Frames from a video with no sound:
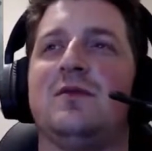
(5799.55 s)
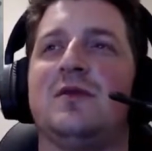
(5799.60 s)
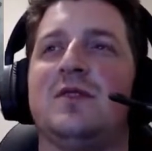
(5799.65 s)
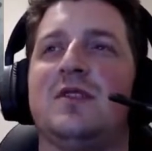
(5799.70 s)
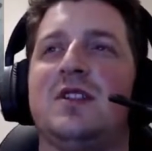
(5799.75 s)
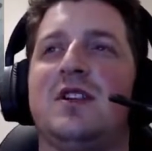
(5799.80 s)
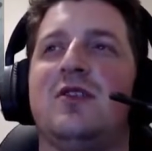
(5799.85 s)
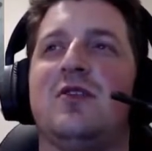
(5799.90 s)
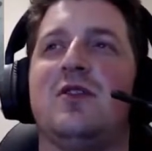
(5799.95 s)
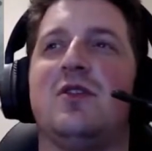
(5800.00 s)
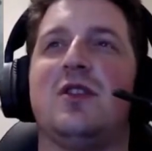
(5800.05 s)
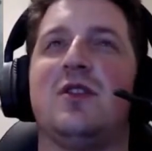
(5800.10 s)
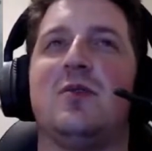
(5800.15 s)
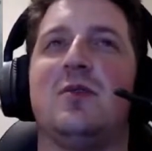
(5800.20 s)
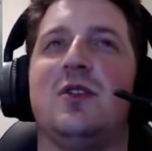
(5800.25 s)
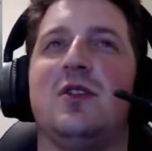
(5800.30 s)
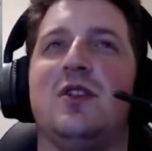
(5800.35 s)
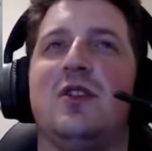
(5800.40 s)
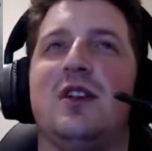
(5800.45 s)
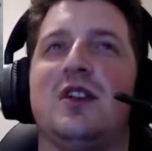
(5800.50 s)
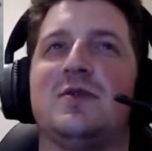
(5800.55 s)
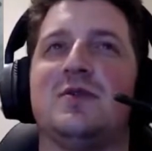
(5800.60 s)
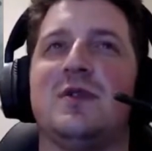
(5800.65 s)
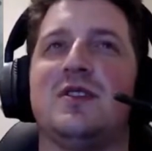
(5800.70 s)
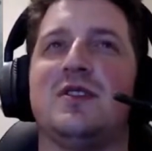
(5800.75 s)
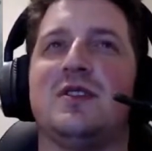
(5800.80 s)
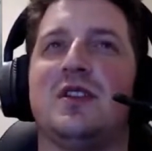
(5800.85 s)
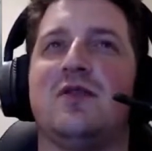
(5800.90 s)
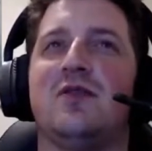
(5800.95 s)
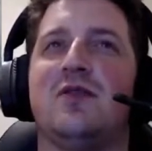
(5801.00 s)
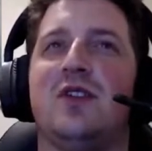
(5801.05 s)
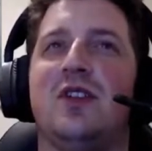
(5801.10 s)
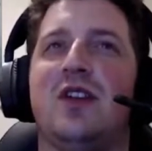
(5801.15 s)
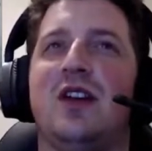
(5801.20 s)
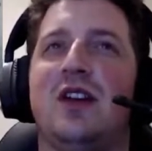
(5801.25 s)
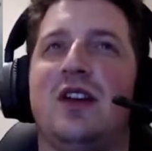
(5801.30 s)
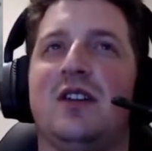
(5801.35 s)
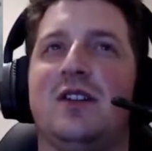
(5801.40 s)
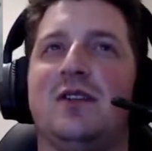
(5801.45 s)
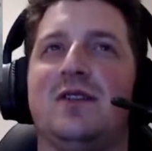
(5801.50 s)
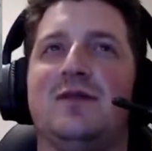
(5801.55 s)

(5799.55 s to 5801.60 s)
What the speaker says: Sit at your computer next Wednesday. I'm fine.